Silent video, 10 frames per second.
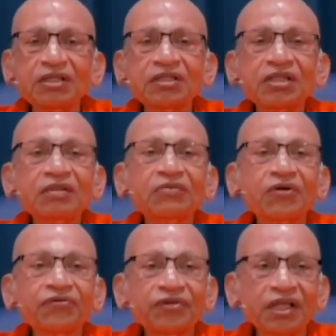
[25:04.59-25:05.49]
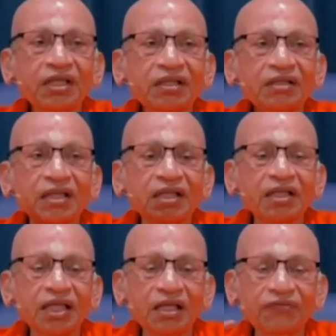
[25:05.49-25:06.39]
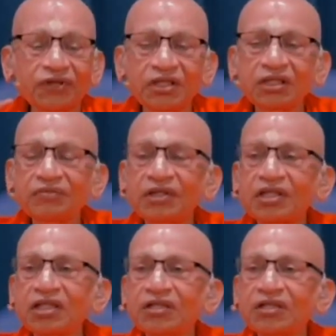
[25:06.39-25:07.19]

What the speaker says: scheme of things that life ultimately